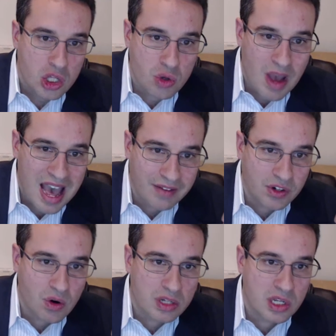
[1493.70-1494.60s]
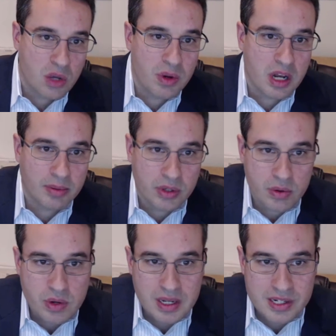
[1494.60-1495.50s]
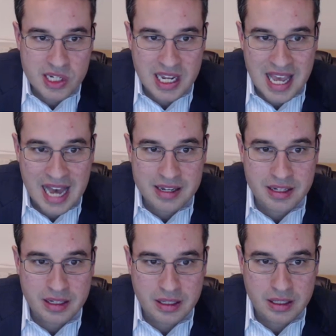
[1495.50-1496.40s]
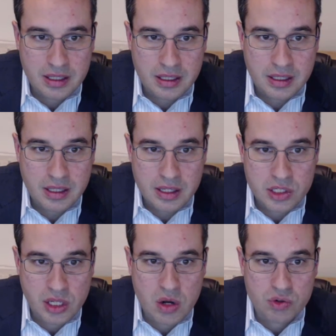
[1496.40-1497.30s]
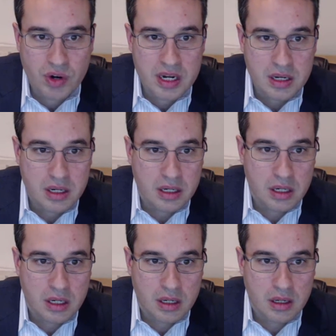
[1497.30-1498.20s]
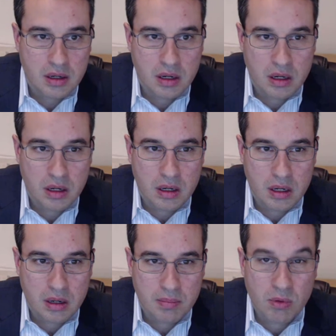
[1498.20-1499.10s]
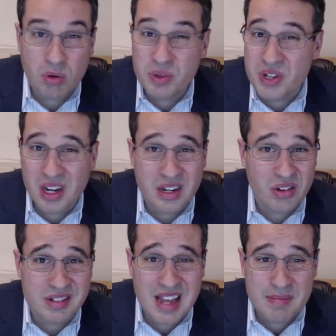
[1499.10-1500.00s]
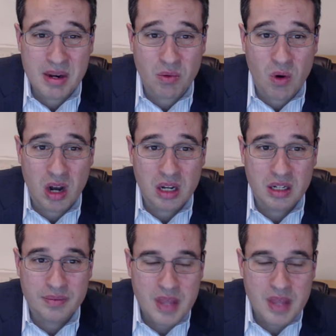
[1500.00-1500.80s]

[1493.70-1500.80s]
You have to cross the QEW to get to the GO train. But what are we talking here? A 10-minute walk?